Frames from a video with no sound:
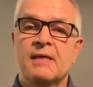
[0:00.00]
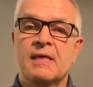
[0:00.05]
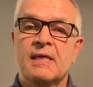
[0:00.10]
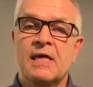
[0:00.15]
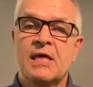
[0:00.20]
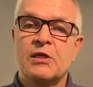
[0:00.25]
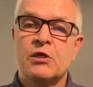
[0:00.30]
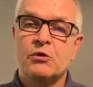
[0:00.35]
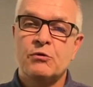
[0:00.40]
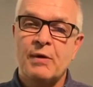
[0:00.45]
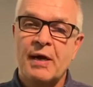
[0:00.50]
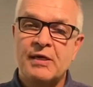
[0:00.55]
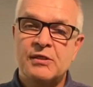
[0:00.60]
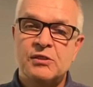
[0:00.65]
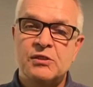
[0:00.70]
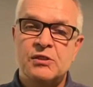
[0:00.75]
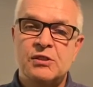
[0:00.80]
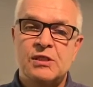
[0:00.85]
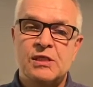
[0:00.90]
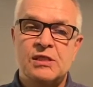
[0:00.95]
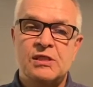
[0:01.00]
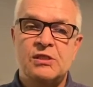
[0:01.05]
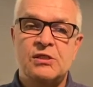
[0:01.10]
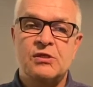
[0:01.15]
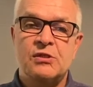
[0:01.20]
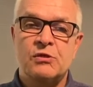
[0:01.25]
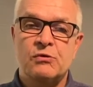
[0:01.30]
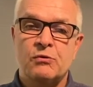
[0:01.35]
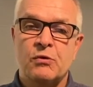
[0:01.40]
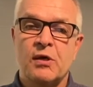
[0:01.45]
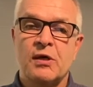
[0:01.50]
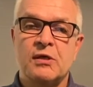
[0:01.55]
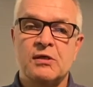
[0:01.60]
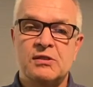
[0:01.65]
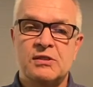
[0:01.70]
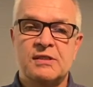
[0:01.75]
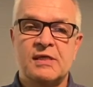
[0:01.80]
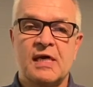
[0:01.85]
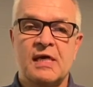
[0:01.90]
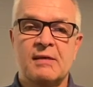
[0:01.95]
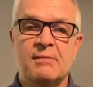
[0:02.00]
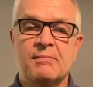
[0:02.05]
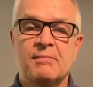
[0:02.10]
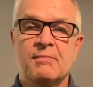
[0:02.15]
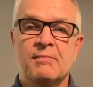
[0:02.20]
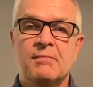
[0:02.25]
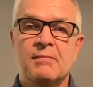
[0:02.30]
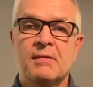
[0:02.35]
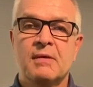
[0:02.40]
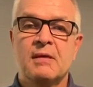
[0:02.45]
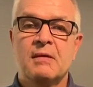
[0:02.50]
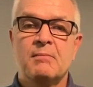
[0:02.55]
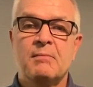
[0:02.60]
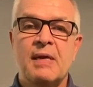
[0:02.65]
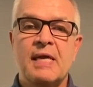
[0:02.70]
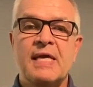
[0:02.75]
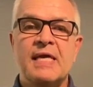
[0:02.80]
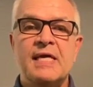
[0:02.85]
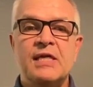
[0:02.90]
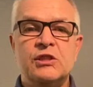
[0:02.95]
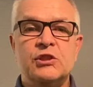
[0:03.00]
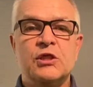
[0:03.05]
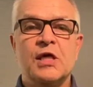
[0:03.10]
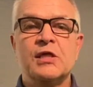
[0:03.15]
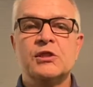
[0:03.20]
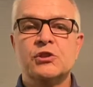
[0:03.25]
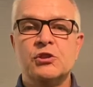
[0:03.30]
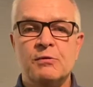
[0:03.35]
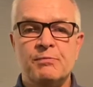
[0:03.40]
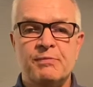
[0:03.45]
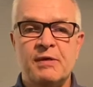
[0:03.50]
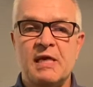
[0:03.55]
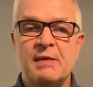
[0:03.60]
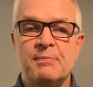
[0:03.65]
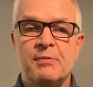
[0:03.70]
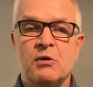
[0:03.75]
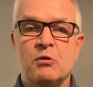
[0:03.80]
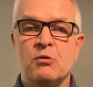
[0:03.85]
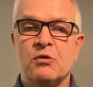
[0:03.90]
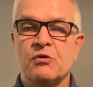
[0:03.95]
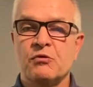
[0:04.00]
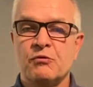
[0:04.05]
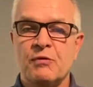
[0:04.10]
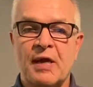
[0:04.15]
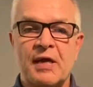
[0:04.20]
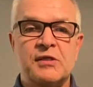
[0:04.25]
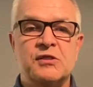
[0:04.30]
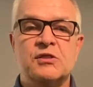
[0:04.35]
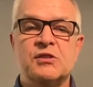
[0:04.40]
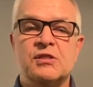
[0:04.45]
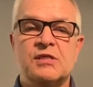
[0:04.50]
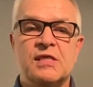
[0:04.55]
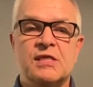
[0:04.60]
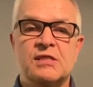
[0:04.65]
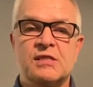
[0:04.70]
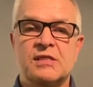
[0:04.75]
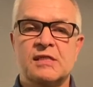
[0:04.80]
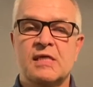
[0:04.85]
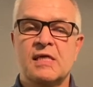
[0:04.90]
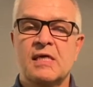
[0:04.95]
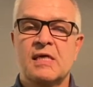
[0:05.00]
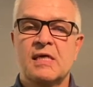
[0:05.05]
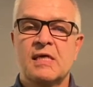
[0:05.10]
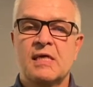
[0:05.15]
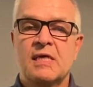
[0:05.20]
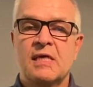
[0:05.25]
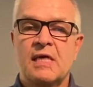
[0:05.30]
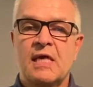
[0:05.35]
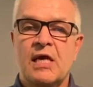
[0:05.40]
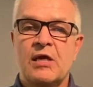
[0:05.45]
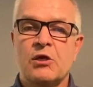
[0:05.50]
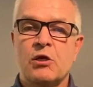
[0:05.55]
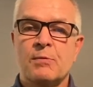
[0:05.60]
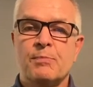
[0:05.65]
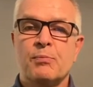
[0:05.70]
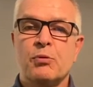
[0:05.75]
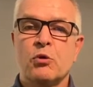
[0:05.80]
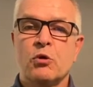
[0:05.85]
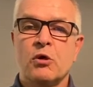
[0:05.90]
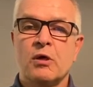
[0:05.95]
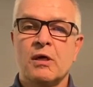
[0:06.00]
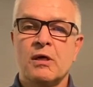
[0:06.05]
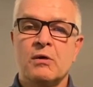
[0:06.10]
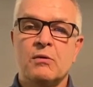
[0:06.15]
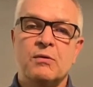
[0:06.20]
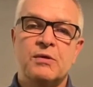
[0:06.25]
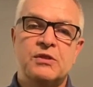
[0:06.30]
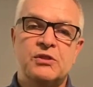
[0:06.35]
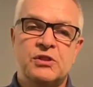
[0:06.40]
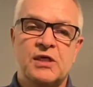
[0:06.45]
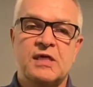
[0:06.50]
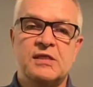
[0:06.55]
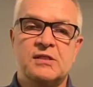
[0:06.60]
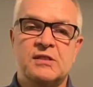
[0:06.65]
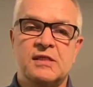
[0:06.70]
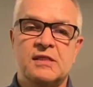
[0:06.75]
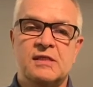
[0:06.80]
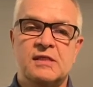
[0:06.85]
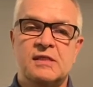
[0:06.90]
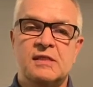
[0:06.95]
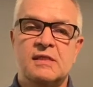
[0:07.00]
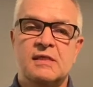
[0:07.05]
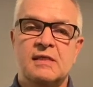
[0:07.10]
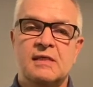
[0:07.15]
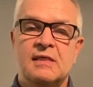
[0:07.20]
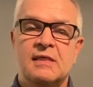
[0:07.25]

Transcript: and your righteousness to the royal son. May he judge your people with righteousness, and your poor with justice.